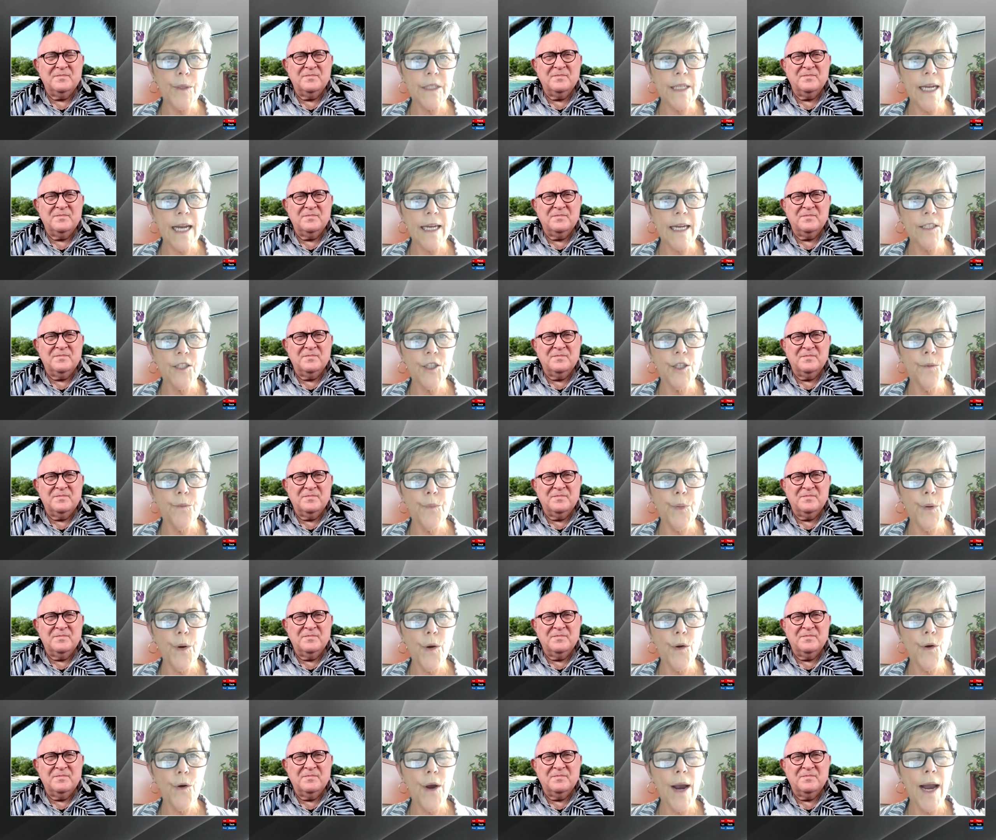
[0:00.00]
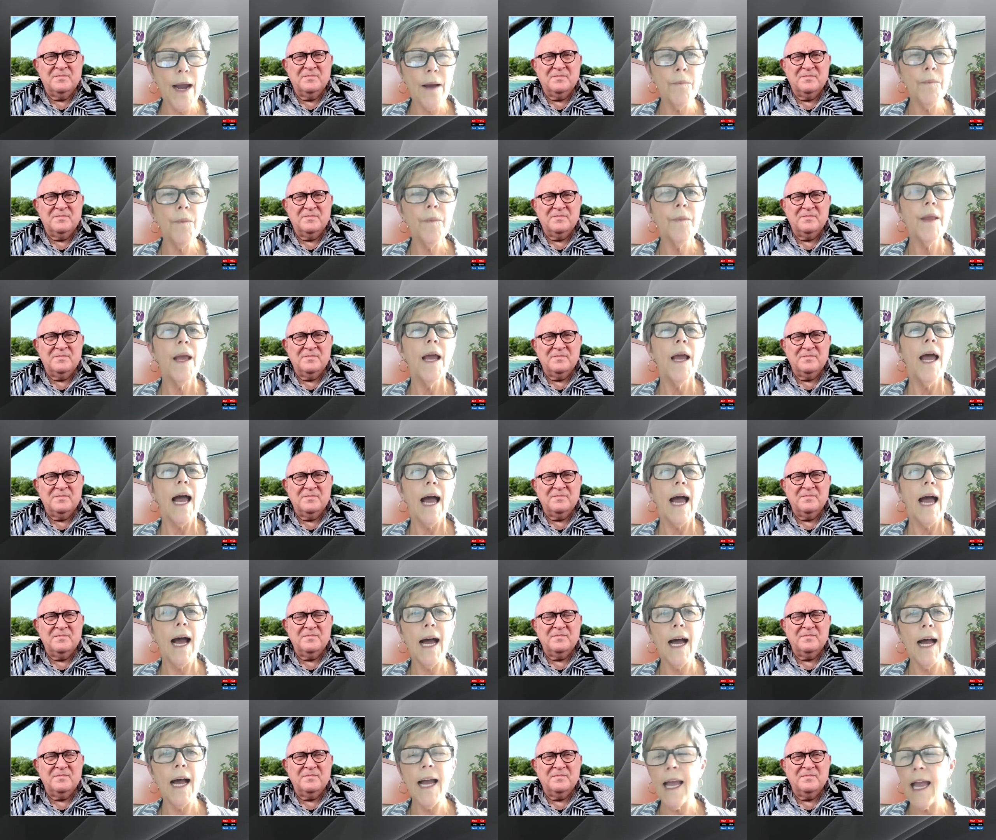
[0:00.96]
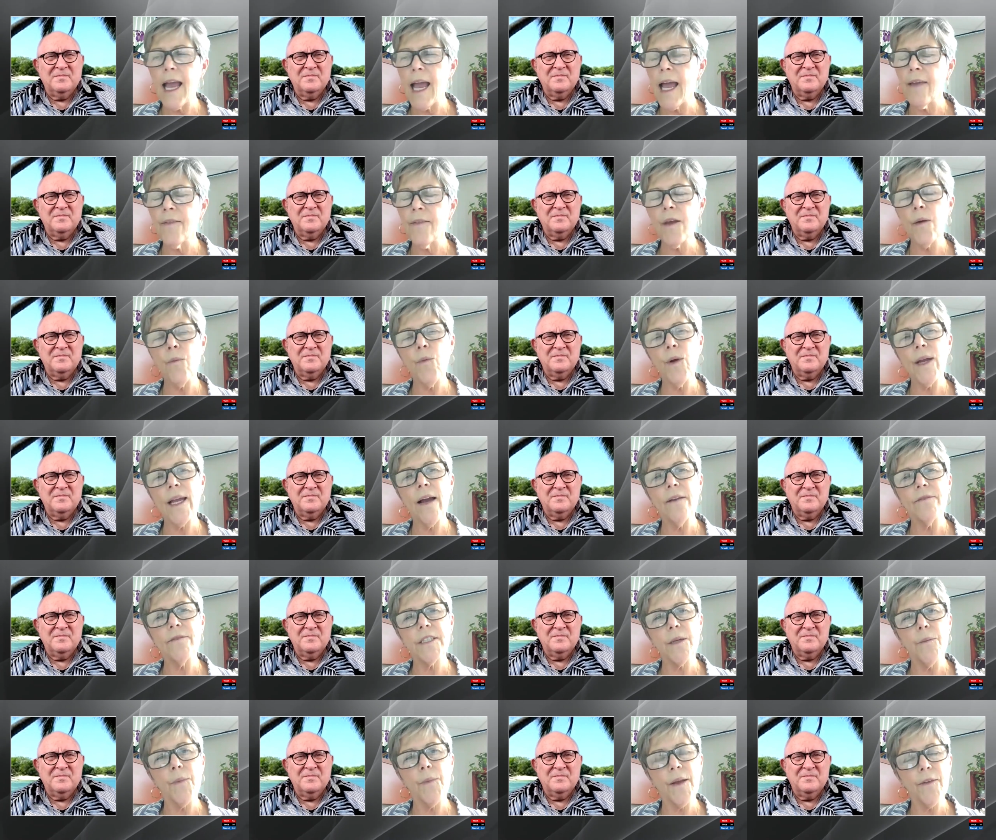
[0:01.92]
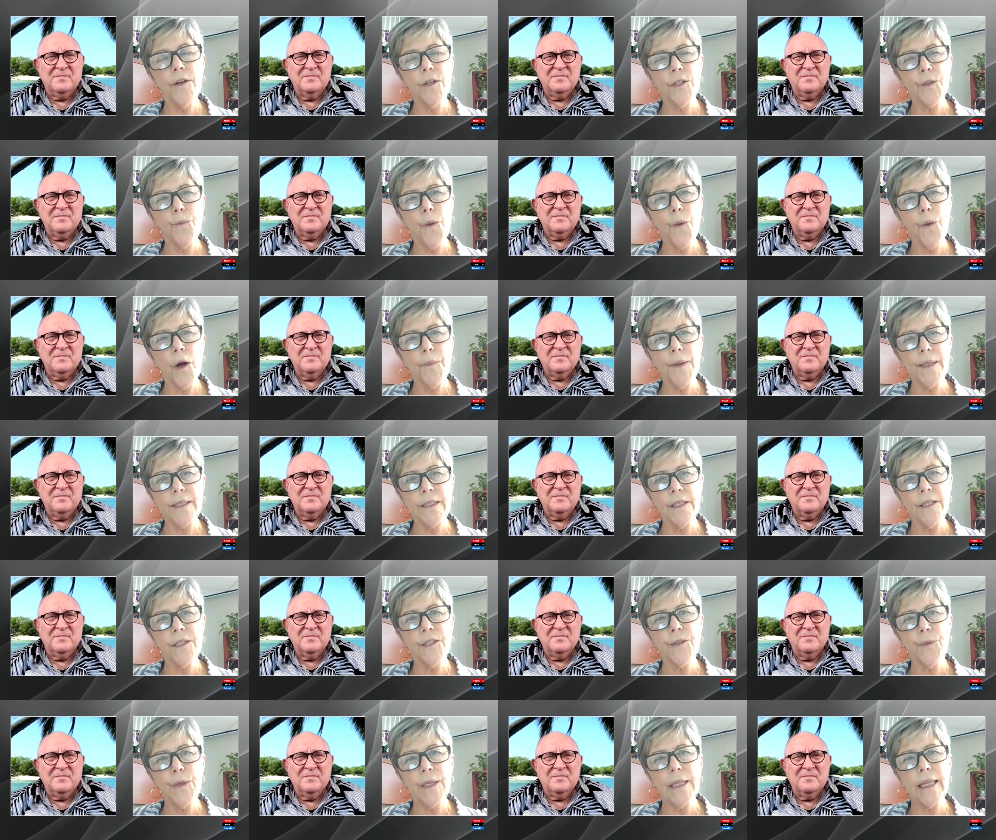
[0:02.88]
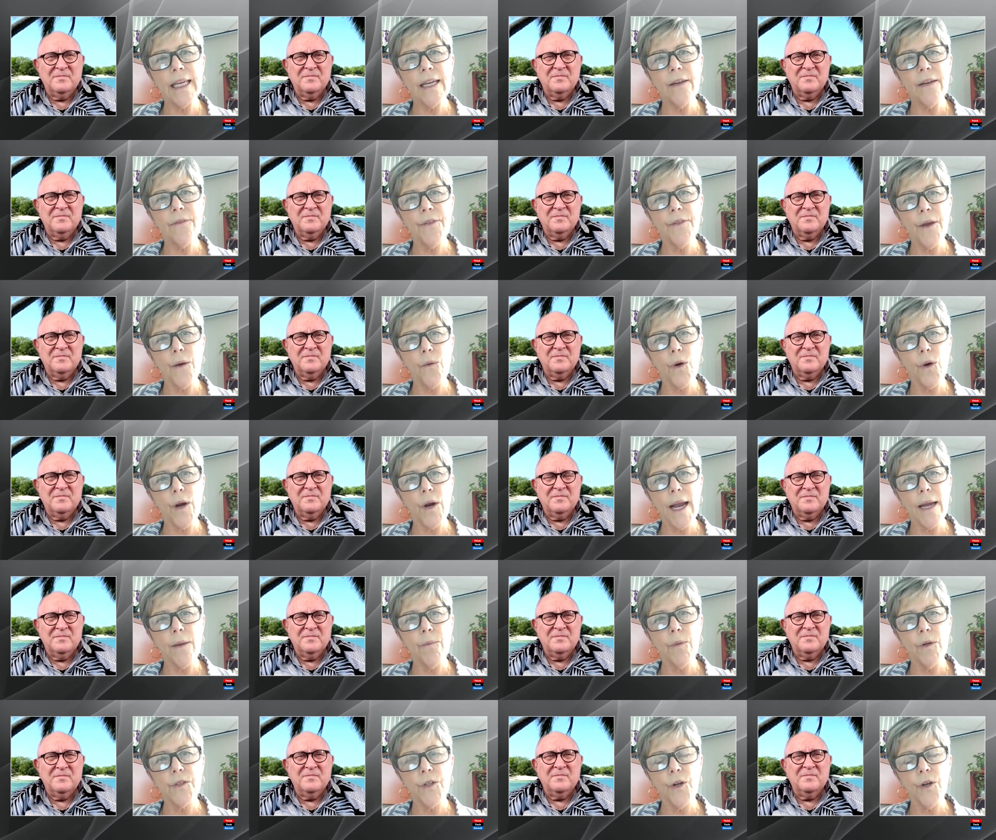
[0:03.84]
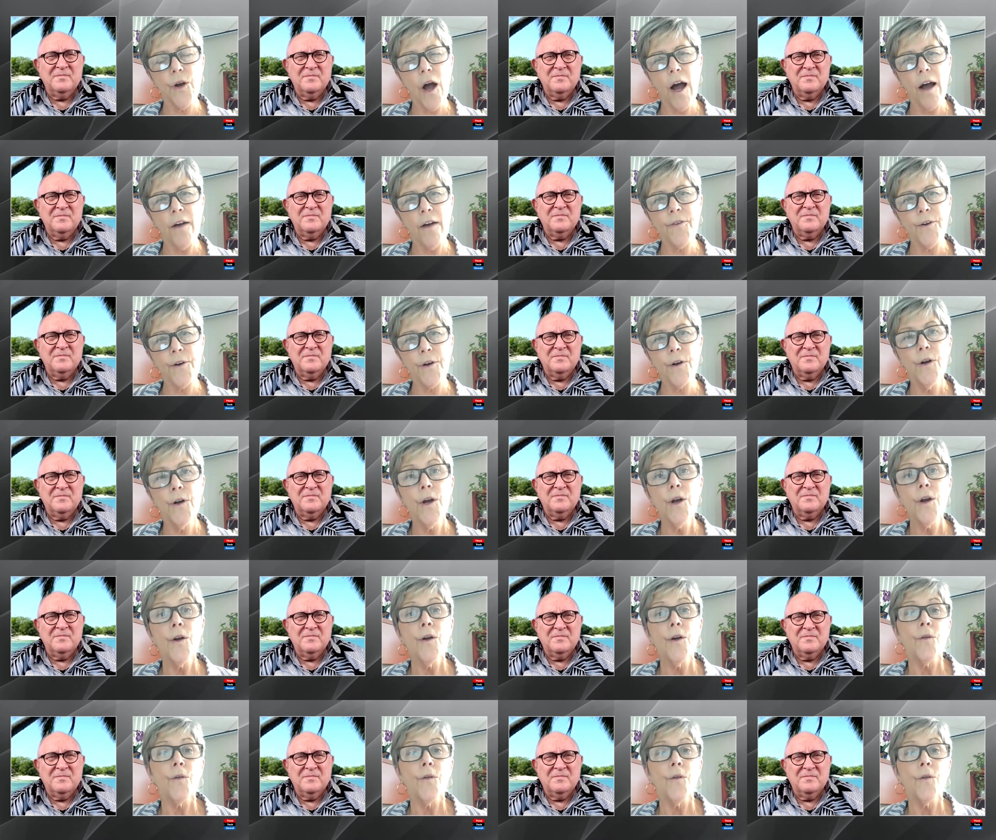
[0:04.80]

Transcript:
Speaker 1: protection program, uh, and then we have some other small business relief that we're able to offer